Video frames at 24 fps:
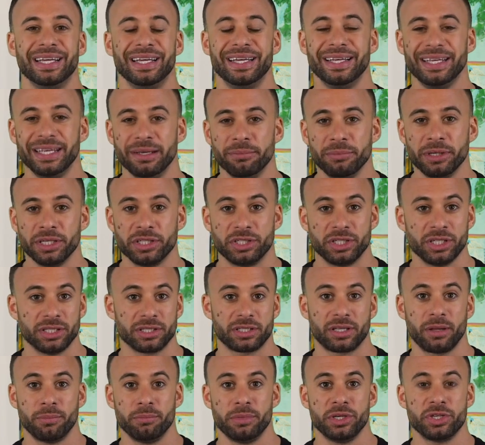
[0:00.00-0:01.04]
Images
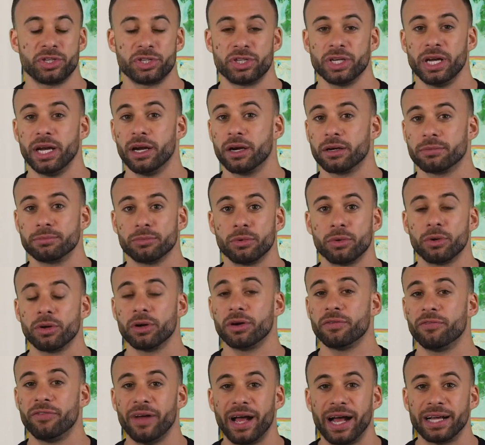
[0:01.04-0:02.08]
can be shared more
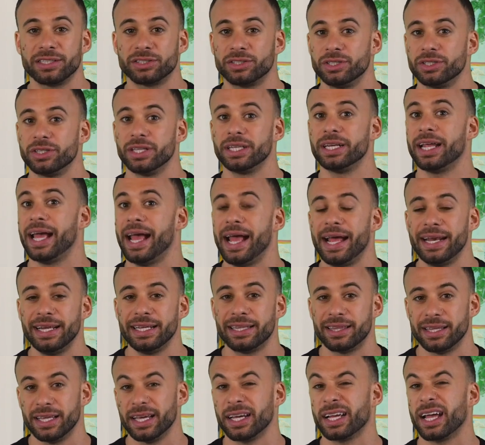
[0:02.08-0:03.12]
faster than
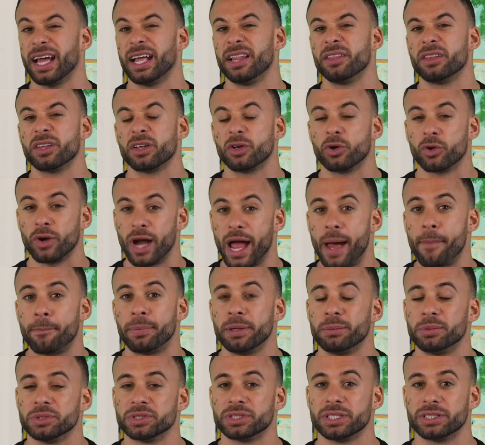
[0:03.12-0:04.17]
anything and grab
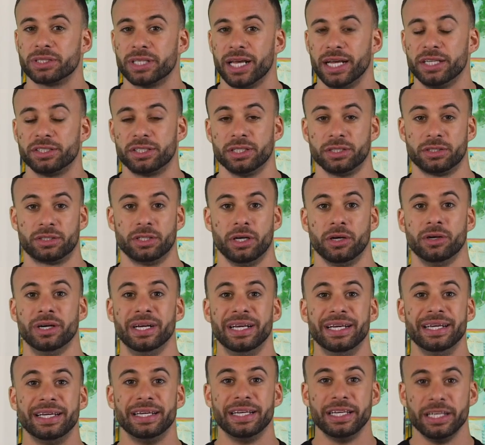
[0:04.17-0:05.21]
people's attention. So
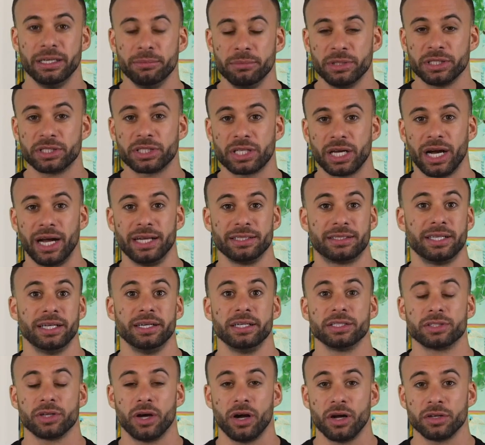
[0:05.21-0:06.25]
image content
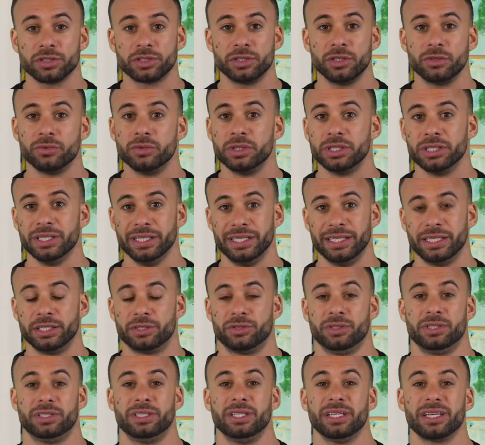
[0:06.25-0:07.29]
is also really
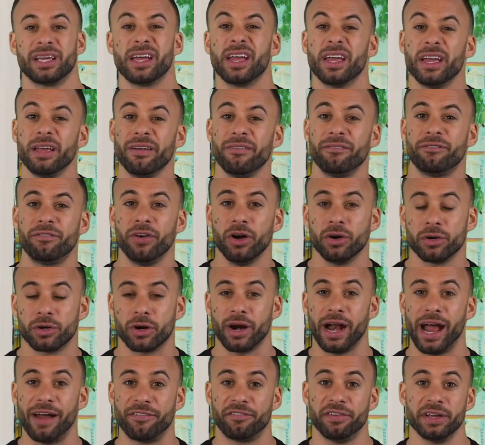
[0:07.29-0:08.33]
interesting.
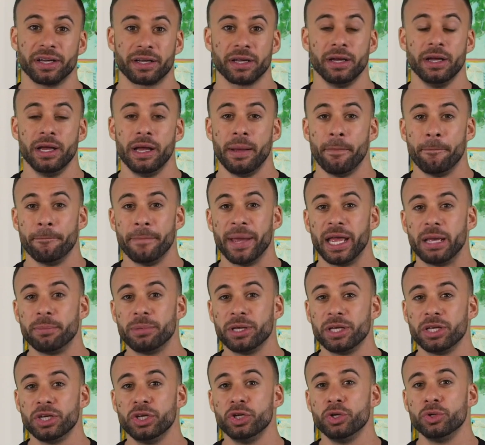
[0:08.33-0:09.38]
Infographic. Maybe
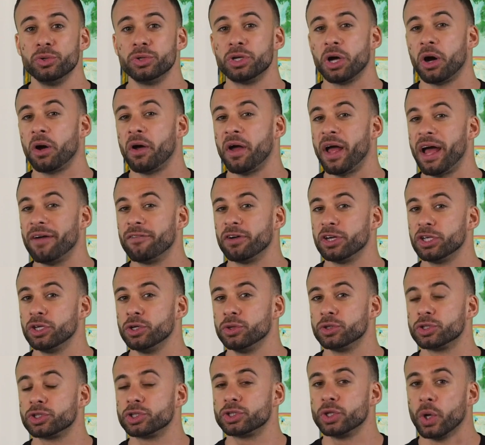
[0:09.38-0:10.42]
you don't have a
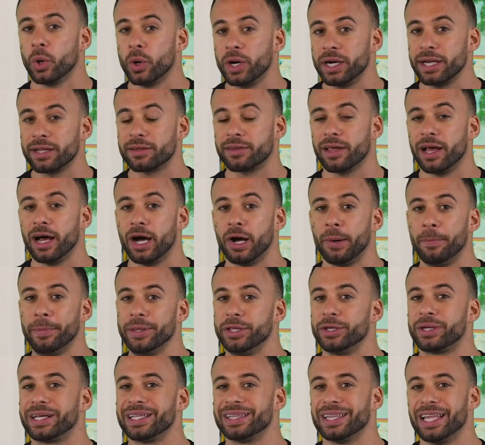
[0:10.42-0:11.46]
huge story to tell, but
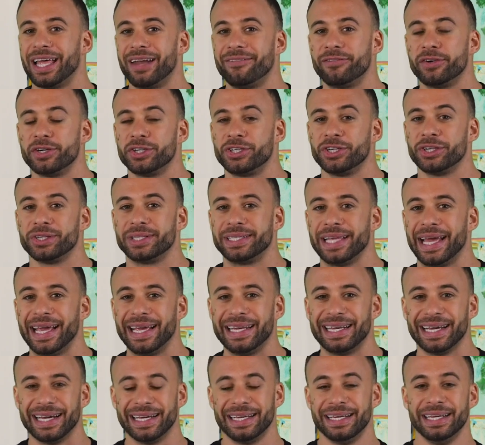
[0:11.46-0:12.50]
you can leverage your
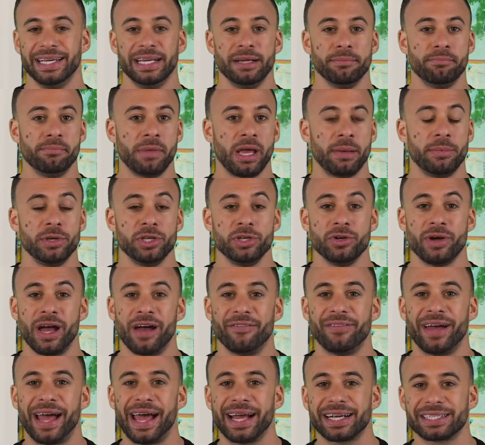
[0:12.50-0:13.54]
data. Maybe you
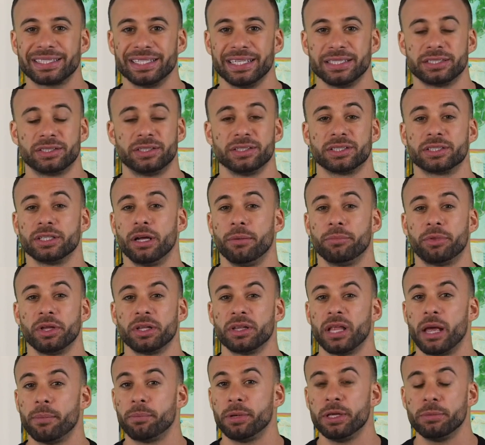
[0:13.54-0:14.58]
have access to something
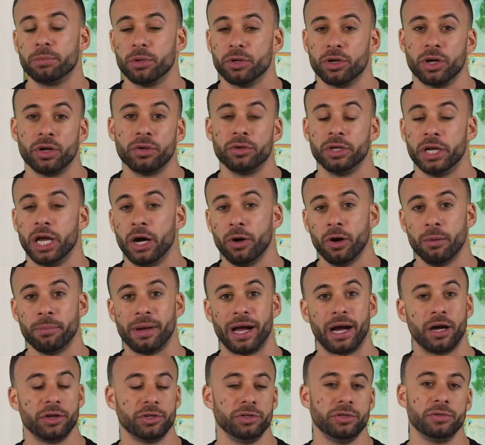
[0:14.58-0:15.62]
that people don't know
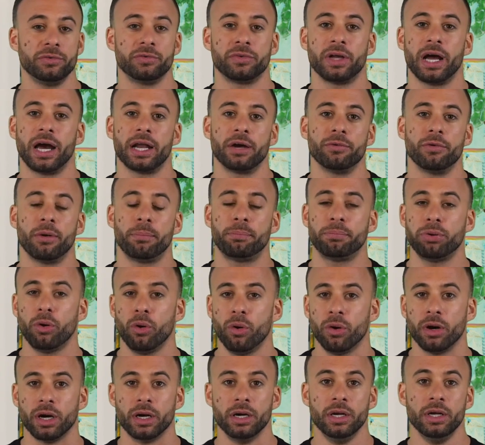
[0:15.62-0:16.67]
about. You've got a
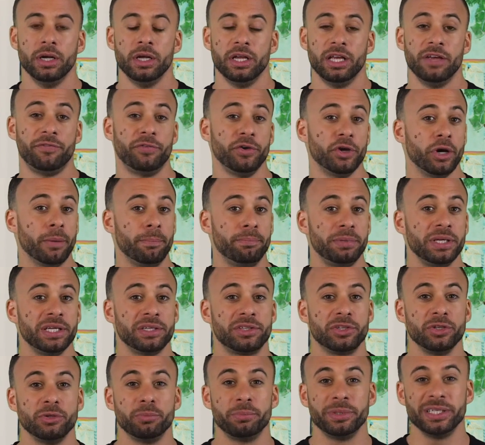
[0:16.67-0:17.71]
report. If you're a
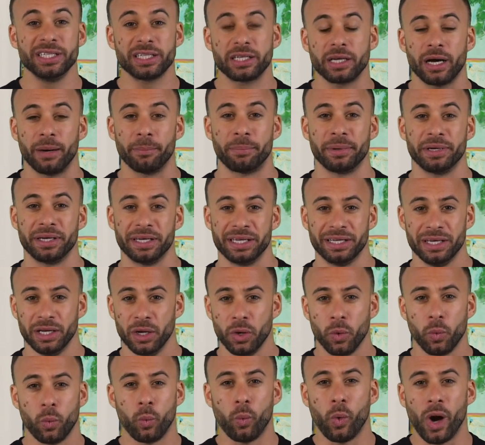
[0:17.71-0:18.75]
B2B company,
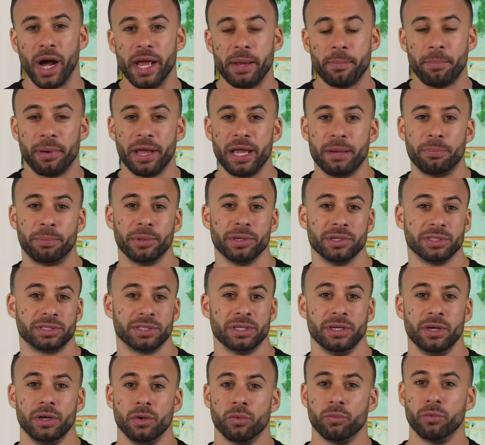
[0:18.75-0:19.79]
white papers,
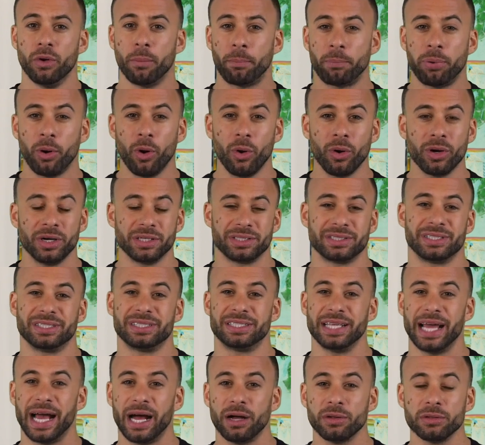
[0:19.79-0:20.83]
reports,
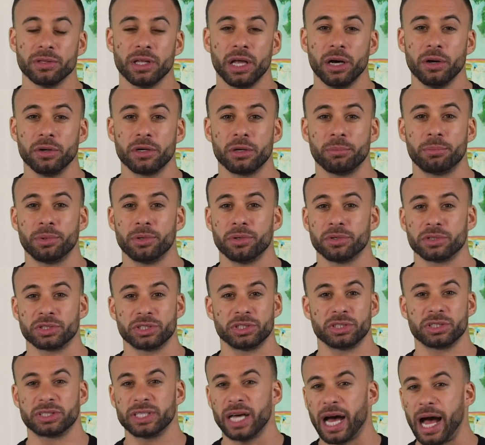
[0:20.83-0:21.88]
downloadable,
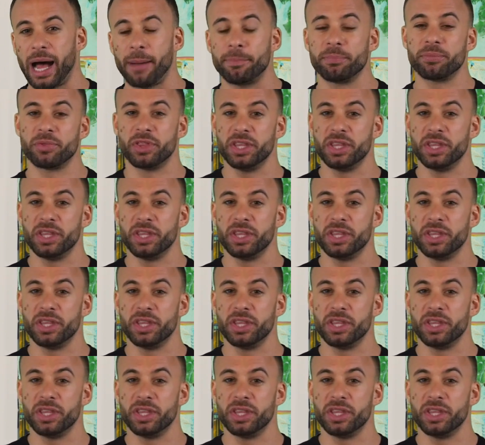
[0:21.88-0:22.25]
top